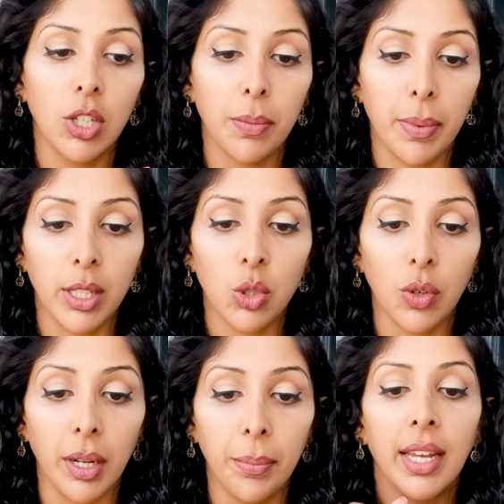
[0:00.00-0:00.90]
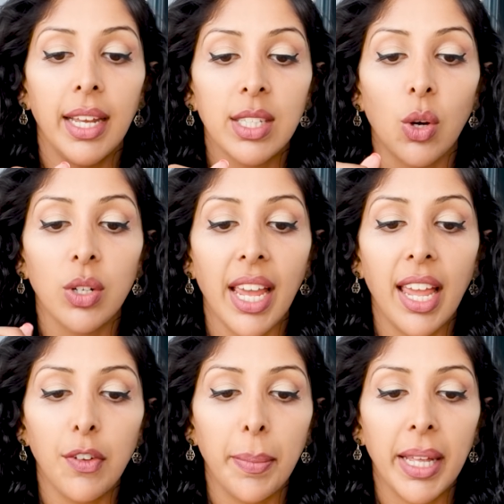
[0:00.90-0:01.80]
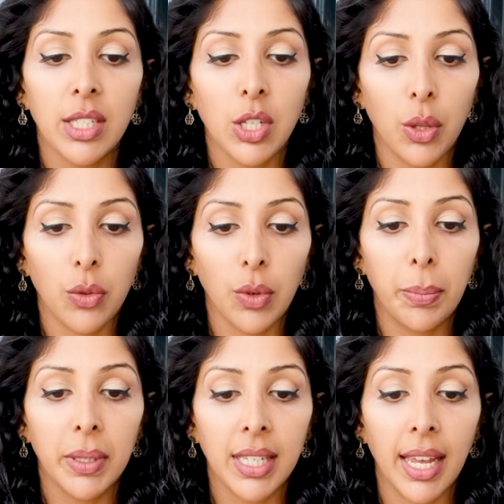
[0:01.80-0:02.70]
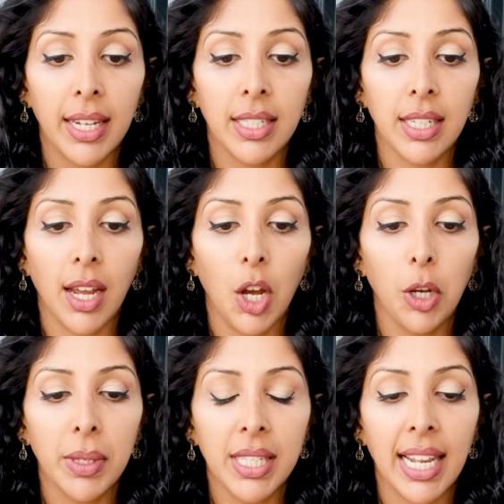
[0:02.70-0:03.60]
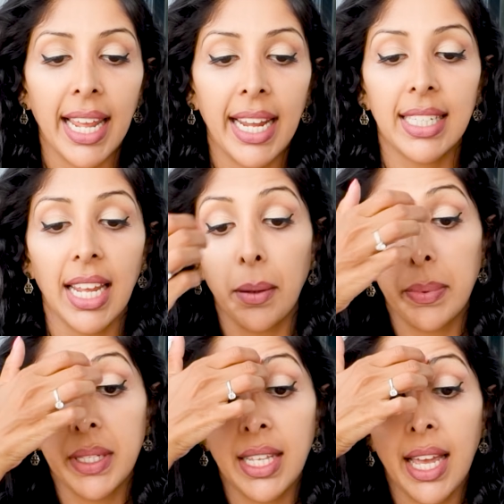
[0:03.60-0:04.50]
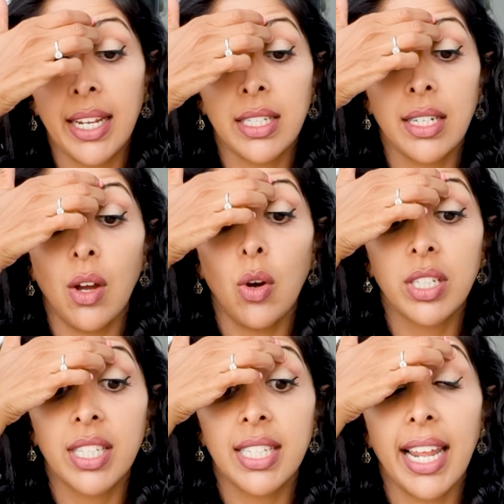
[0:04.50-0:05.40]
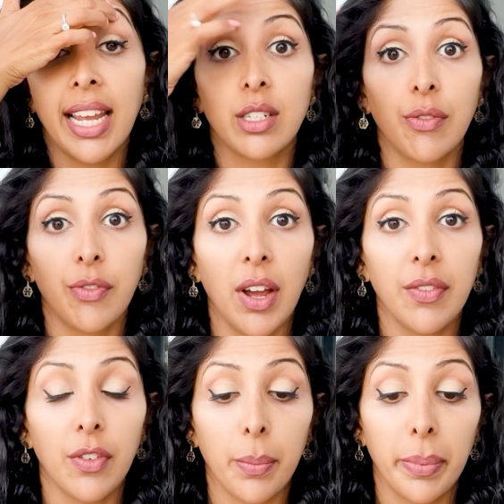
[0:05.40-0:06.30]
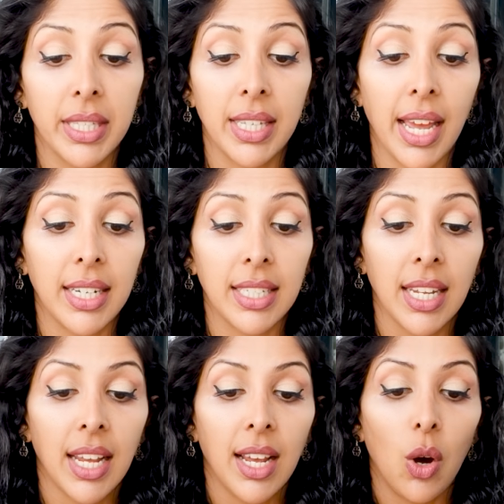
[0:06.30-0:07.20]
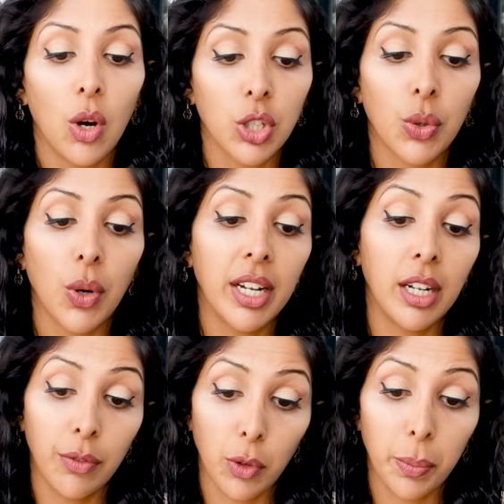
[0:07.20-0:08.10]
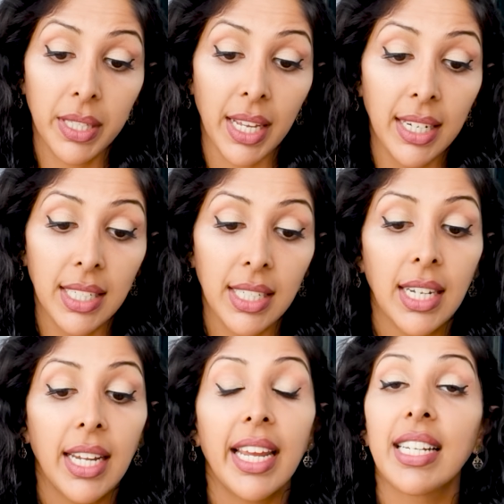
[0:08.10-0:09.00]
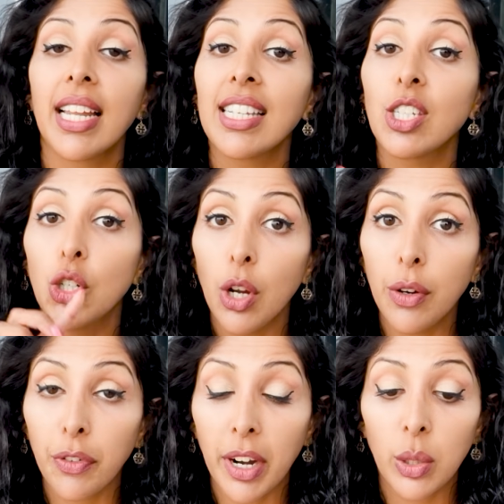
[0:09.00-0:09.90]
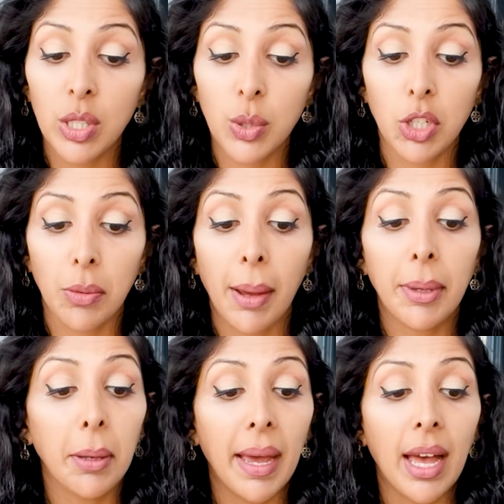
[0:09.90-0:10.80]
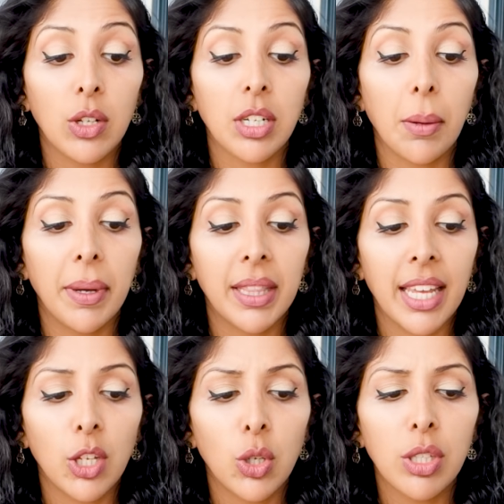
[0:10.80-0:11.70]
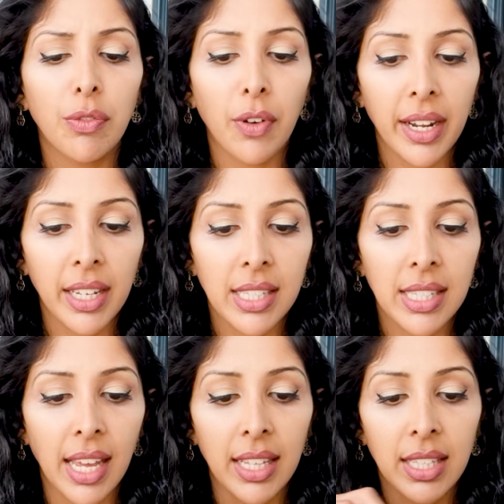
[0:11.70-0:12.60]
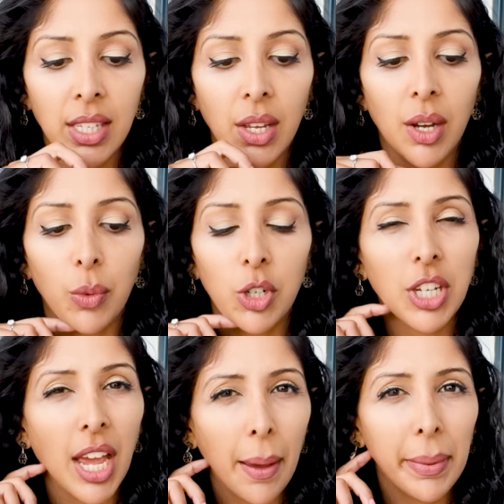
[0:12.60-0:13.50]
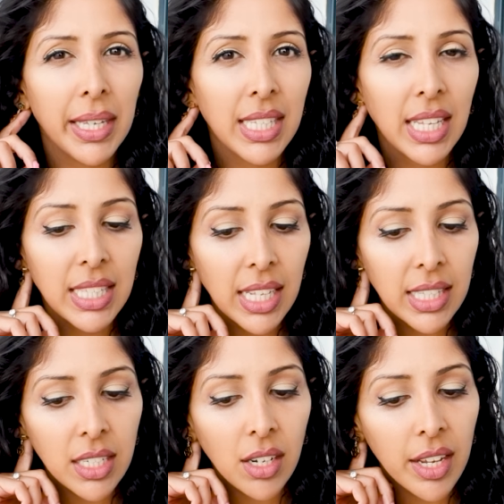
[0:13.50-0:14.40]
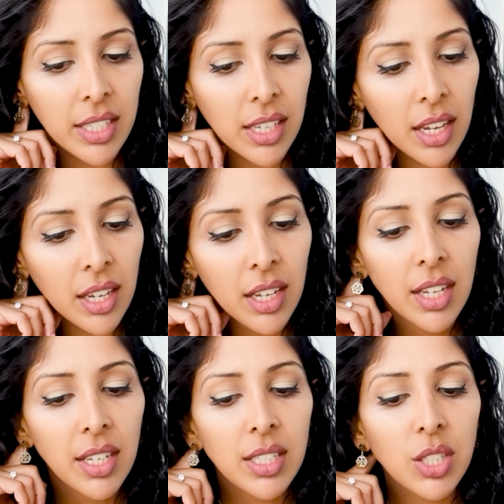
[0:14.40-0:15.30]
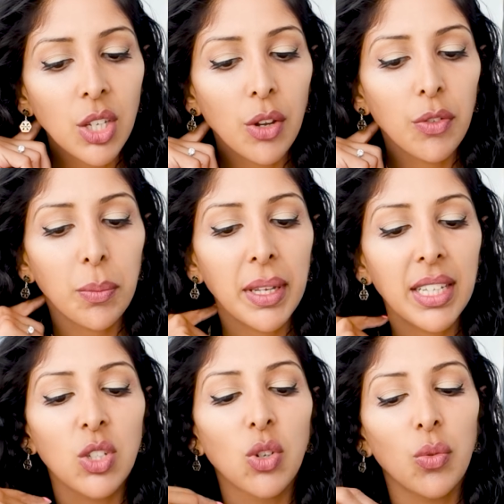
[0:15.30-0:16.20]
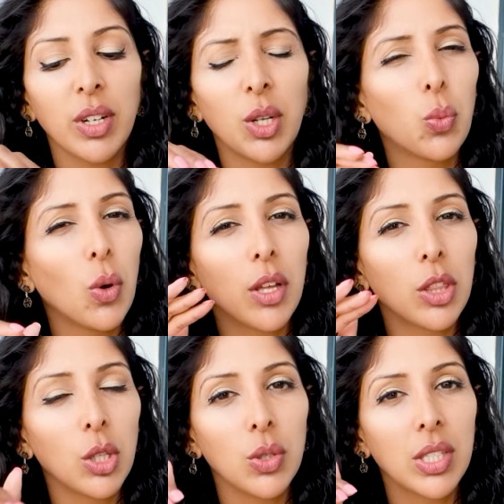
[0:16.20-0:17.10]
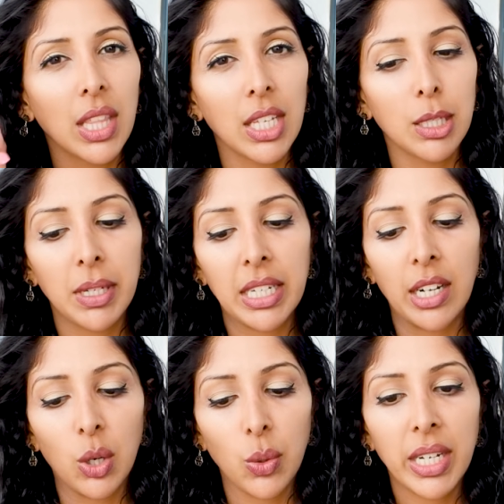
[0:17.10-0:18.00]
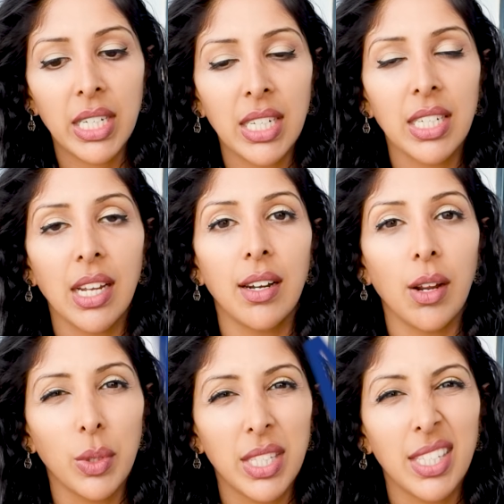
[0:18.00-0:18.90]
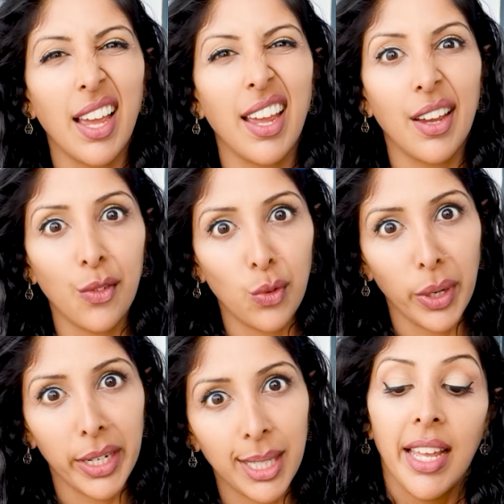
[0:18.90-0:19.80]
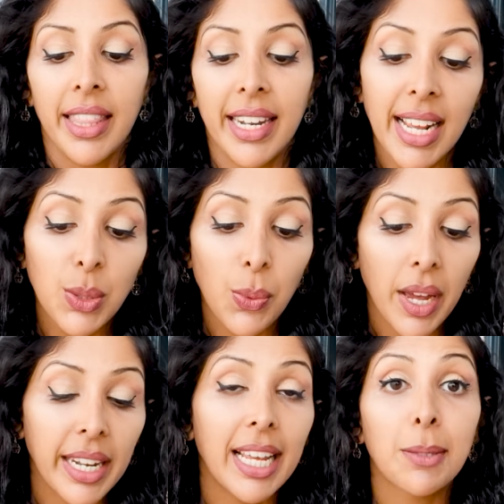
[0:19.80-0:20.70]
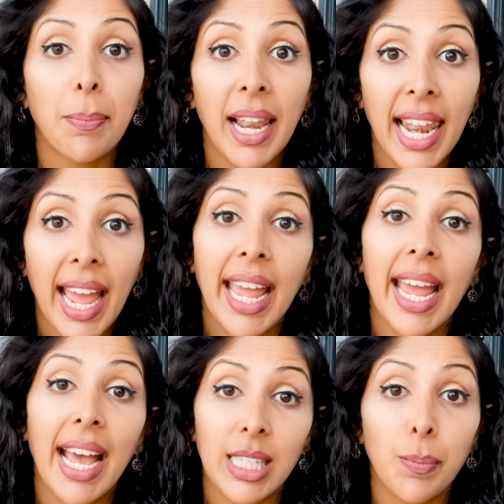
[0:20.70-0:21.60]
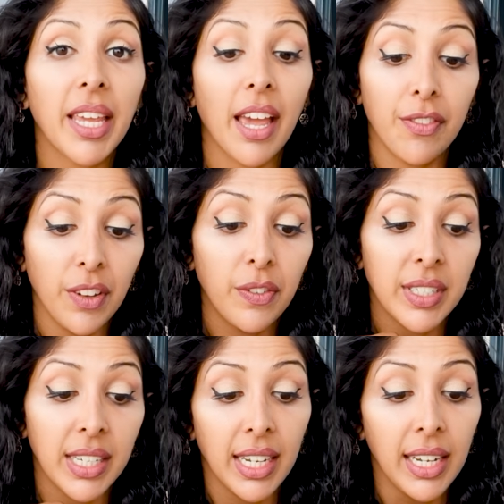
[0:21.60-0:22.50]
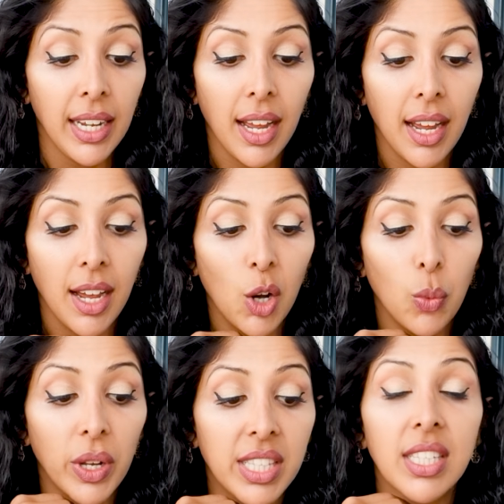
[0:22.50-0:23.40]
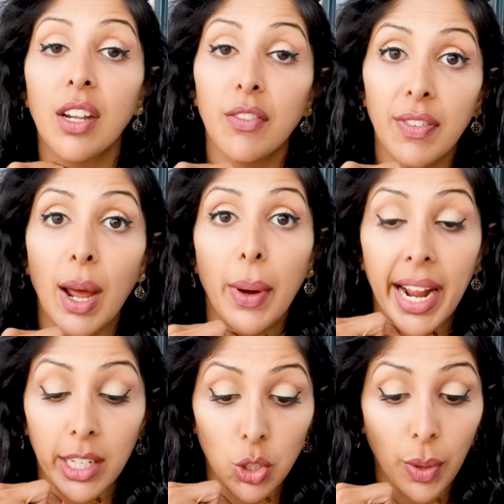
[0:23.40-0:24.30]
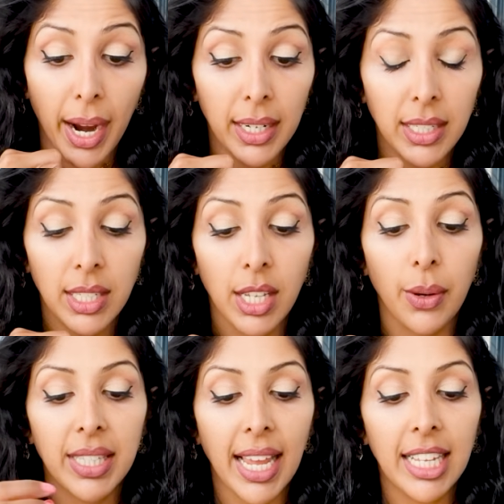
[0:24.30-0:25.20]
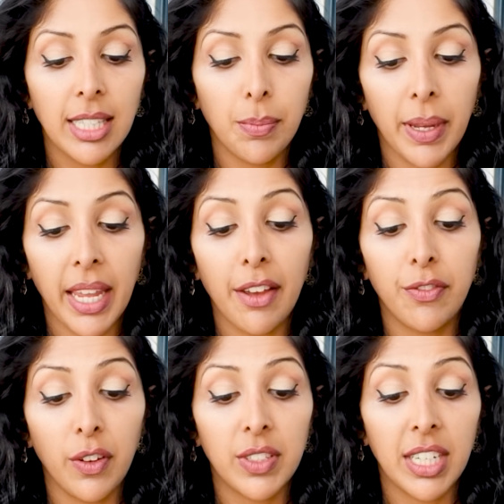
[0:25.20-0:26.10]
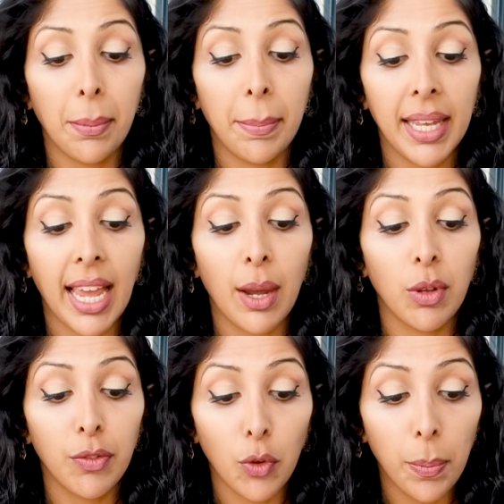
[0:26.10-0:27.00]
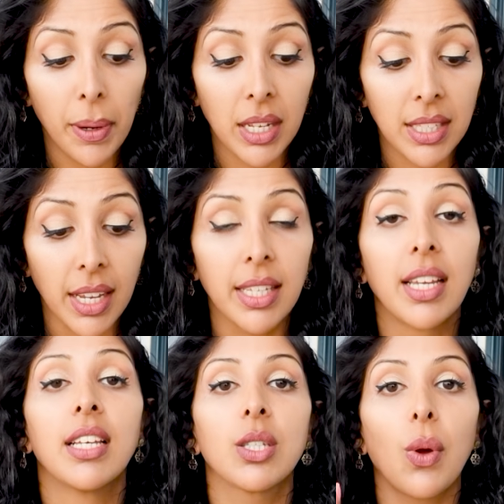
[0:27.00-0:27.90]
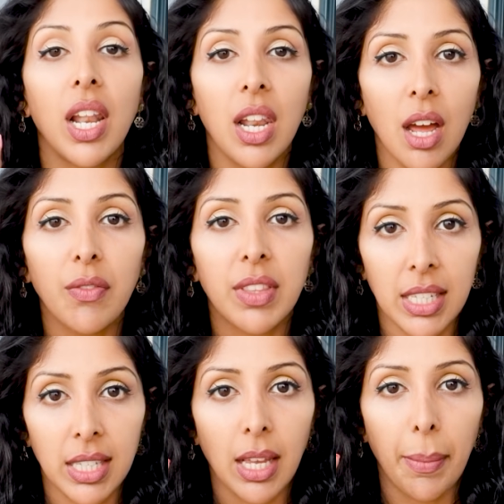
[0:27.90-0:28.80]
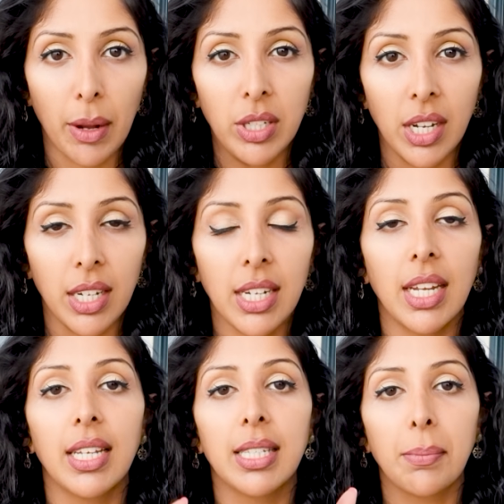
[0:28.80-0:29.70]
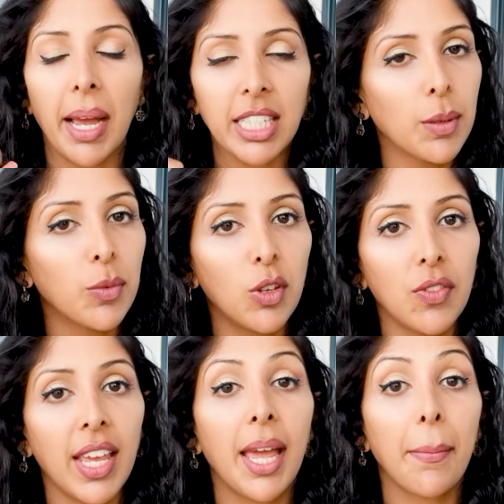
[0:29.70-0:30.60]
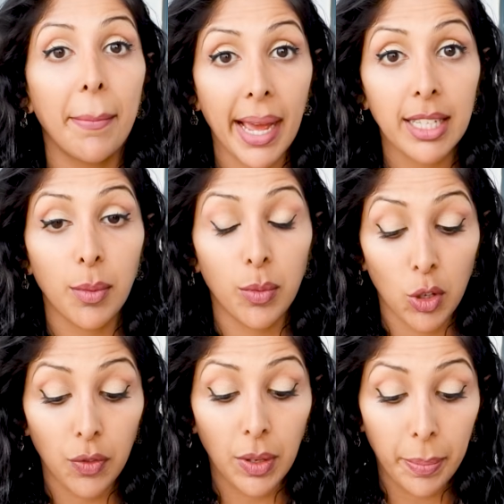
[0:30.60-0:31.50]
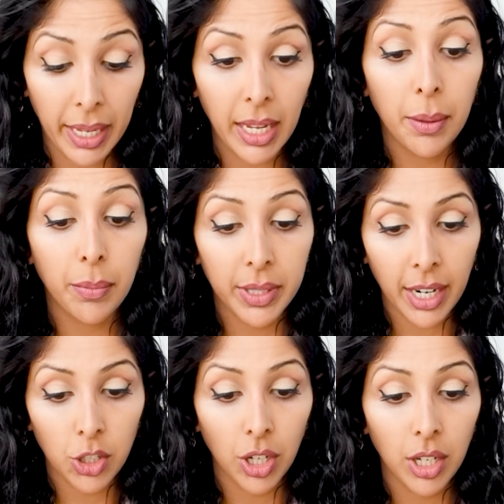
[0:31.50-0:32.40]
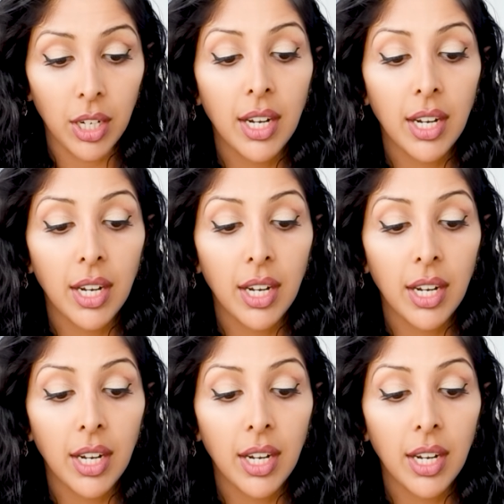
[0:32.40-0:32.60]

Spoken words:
the bloodstream. It's got avobenzone 3%, homosalate 8%, octosalate 5%, octocrylene 4%. It has no fragrance, which I'm happy about, but they use frankincense, which can be a skin sensitizer. So for me, it's not really worth using this particular ingredient, and I would say avoid. The next one is Play SPF 50 with sunflower extract. So it's SPF 50 PA with 4 pluses. So I love this about it. It is maximum UVA, maximum UVB protection.